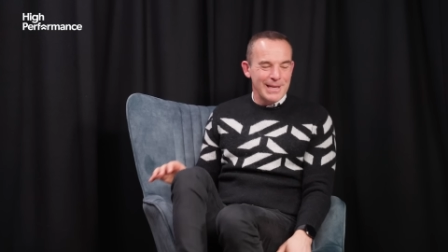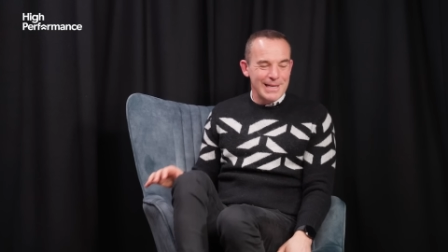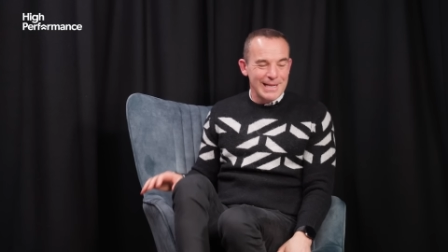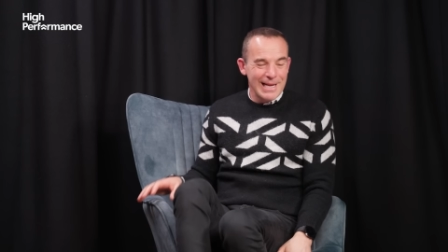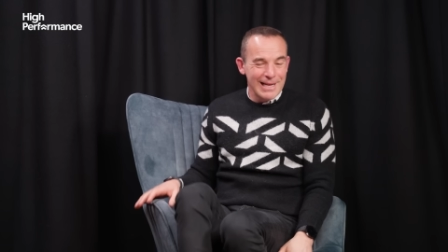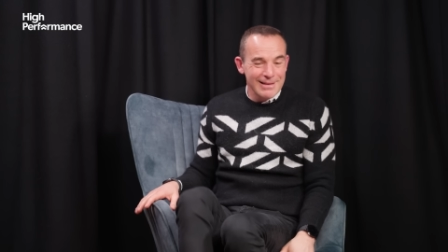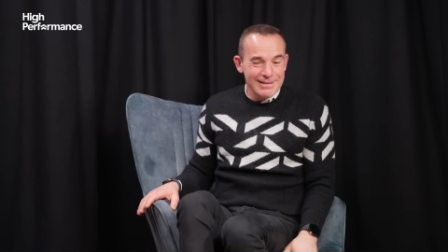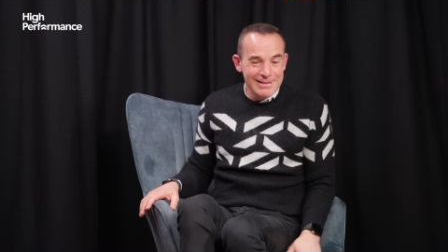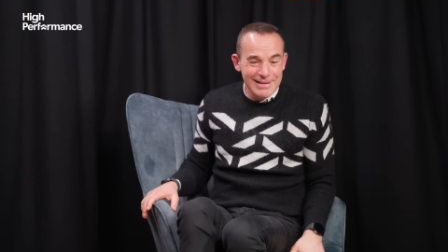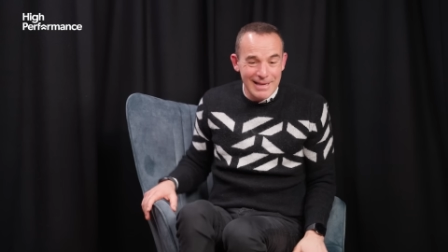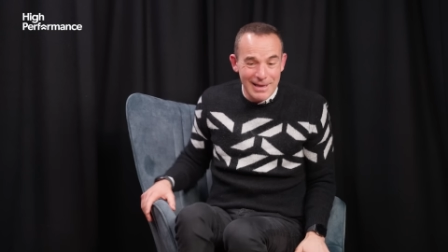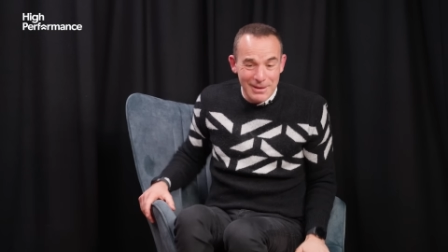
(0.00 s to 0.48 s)
I've been
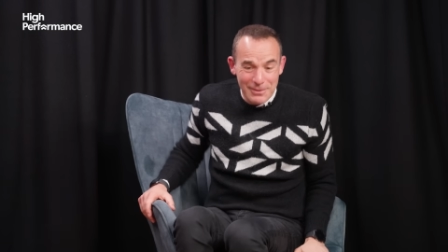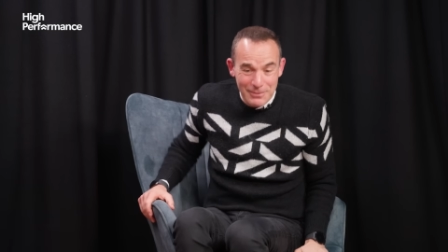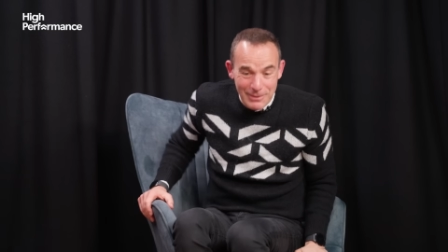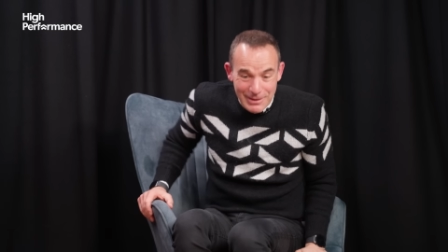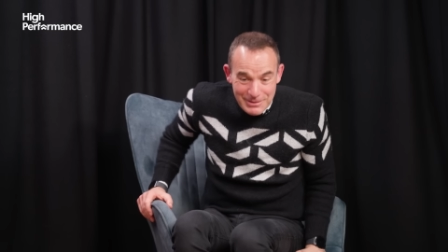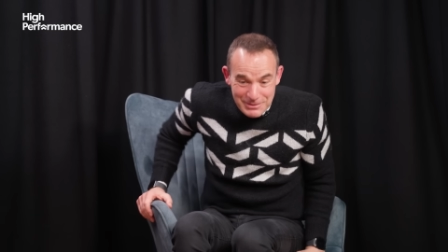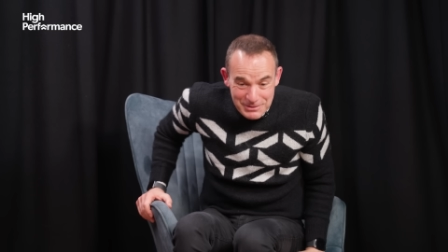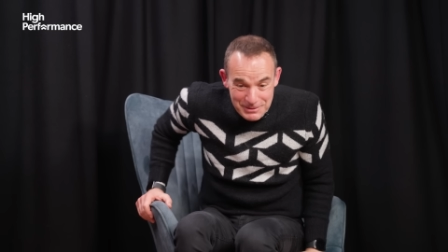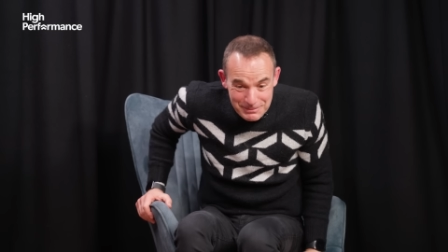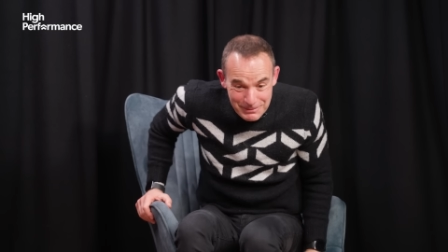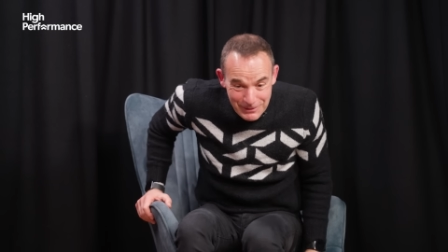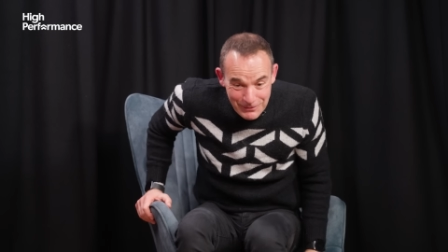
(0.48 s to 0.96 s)
asked that
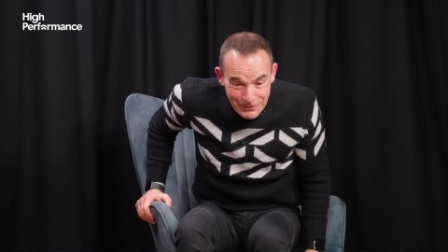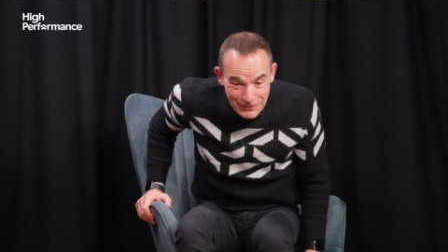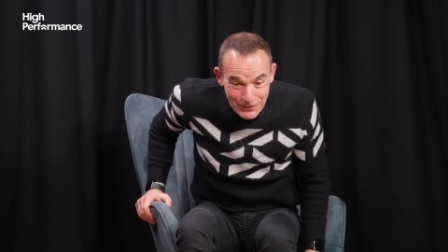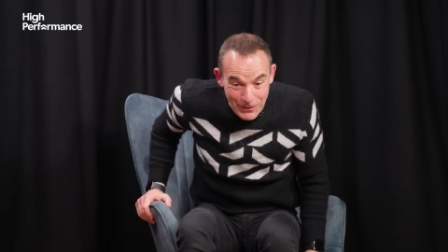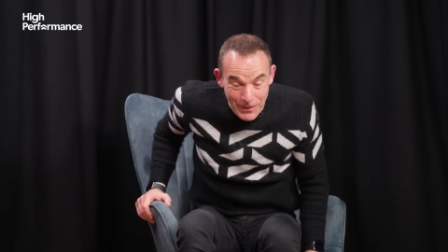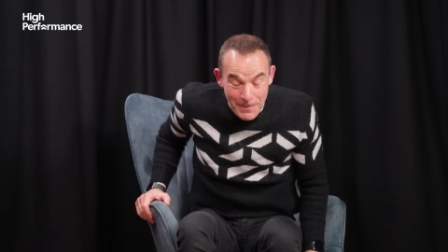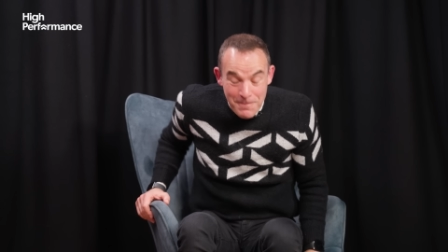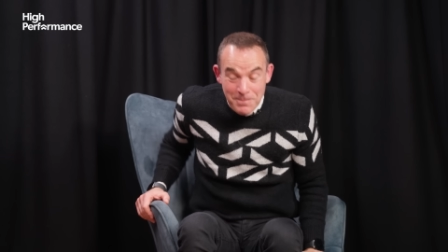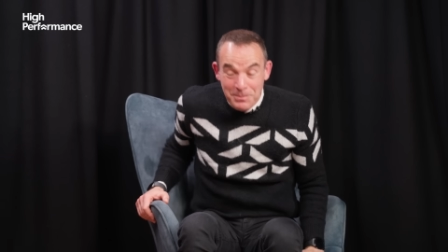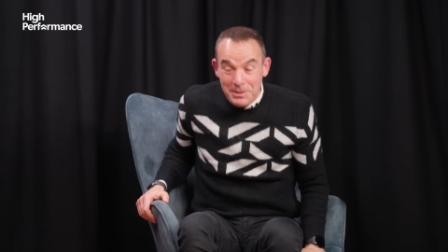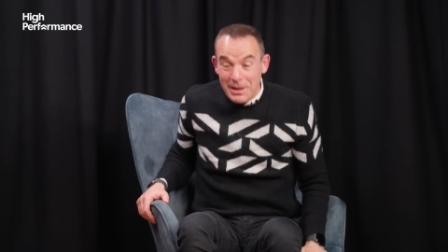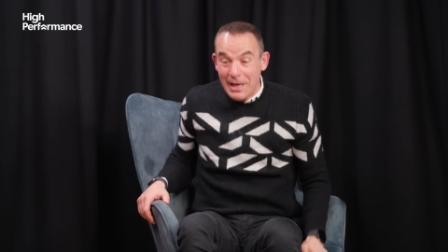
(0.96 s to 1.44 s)
question
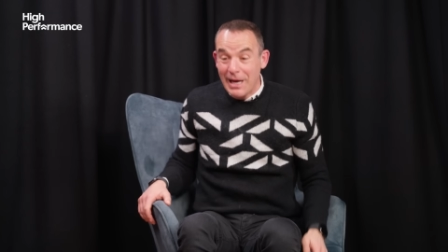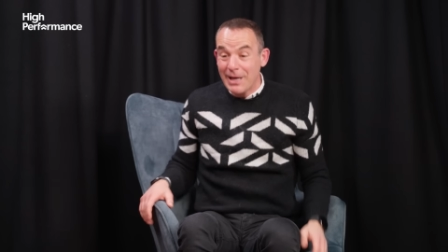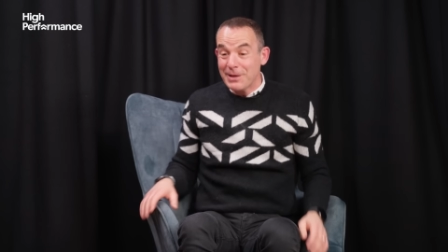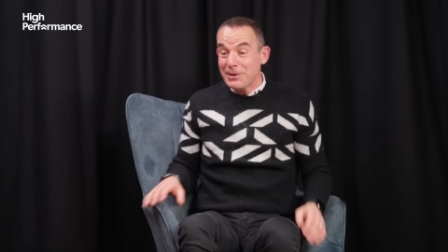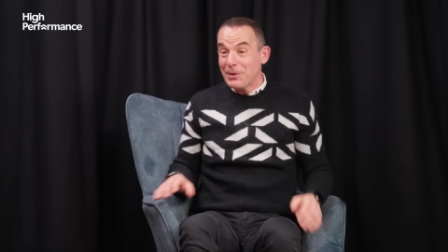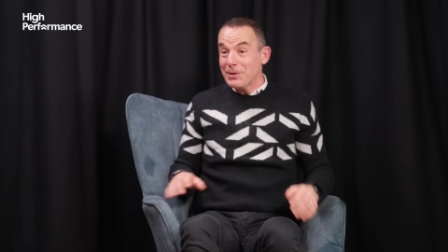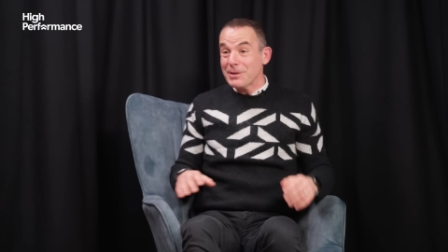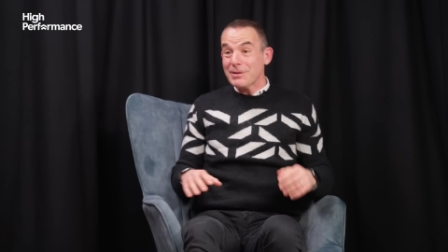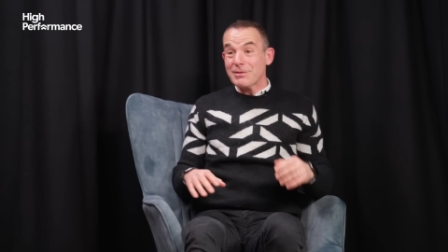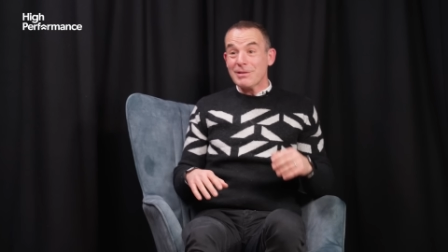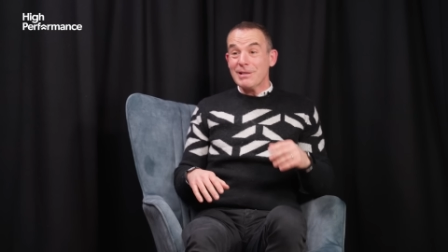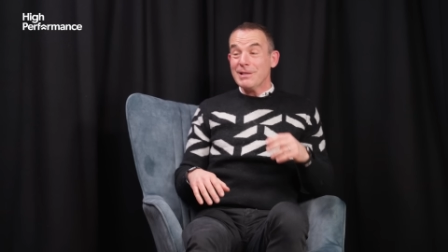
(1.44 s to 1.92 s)
before, and
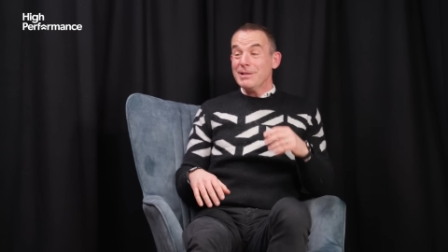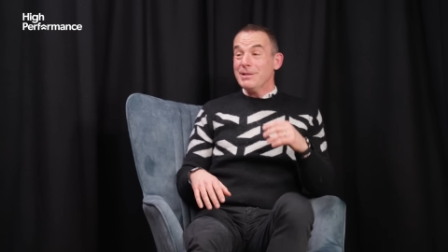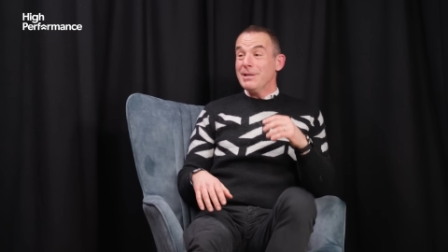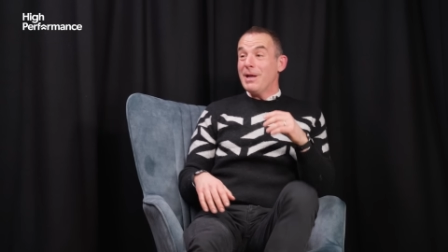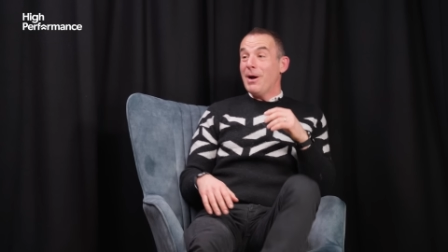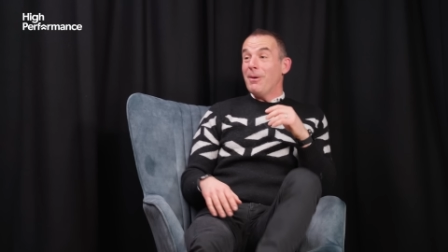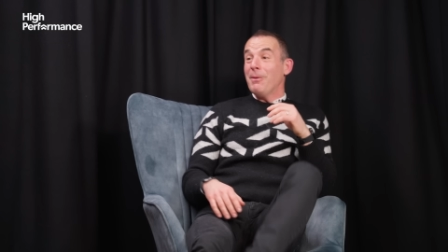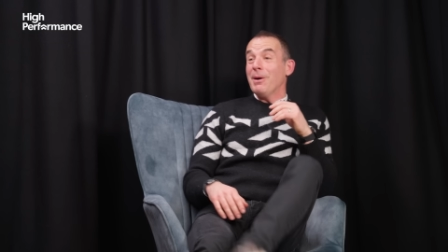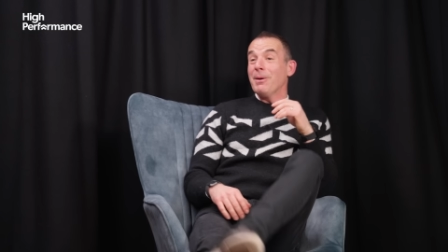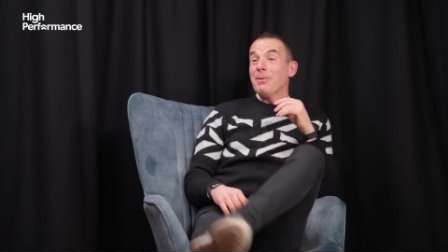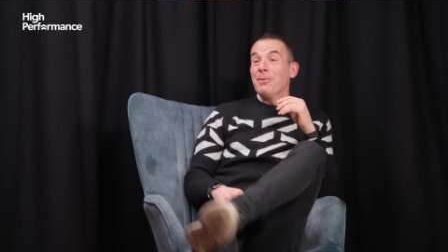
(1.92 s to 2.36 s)
honestly, no,